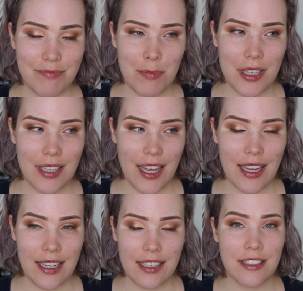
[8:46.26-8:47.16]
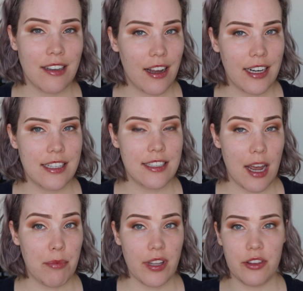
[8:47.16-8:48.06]
but like not in
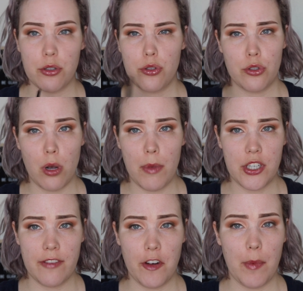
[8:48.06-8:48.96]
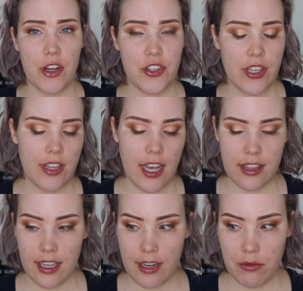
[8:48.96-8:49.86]
depth. Like, there's so much information in
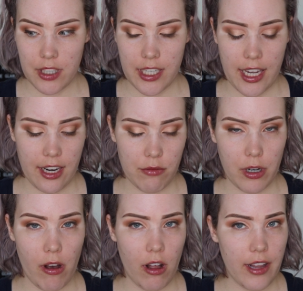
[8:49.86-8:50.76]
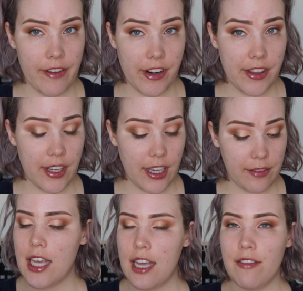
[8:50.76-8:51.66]
that that I really can't recall
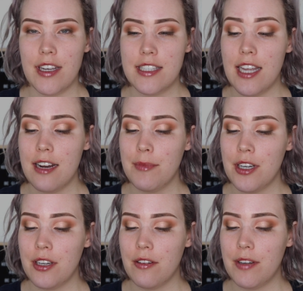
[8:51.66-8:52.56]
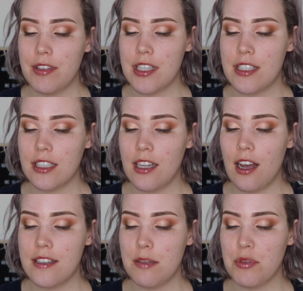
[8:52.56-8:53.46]
everything. Anyways, then I'm gonna go in with a
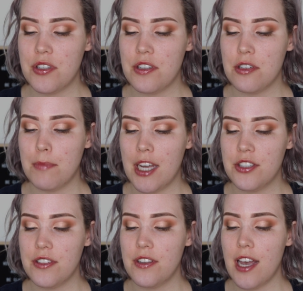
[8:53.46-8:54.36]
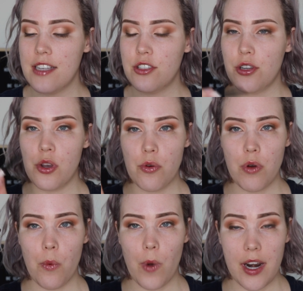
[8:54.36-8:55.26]
Stelazi Precision Pencil
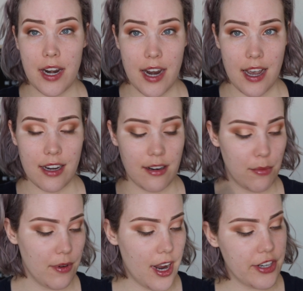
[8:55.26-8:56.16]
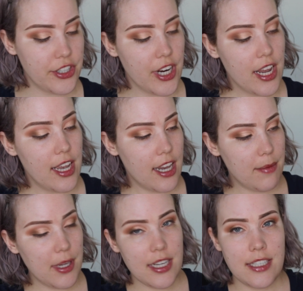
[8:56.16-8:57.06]
S219 brush,
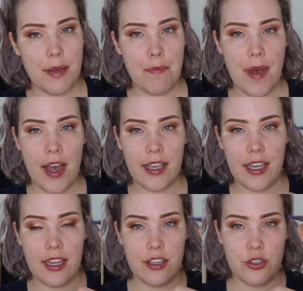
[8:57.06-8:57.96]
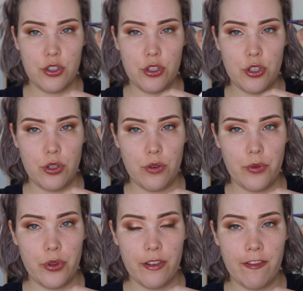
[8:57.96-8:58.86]
and I'm gonna dip back
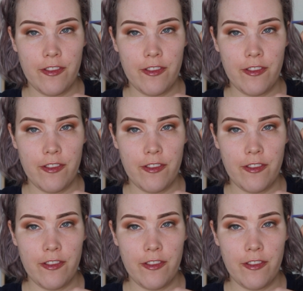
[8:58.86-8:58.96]
into the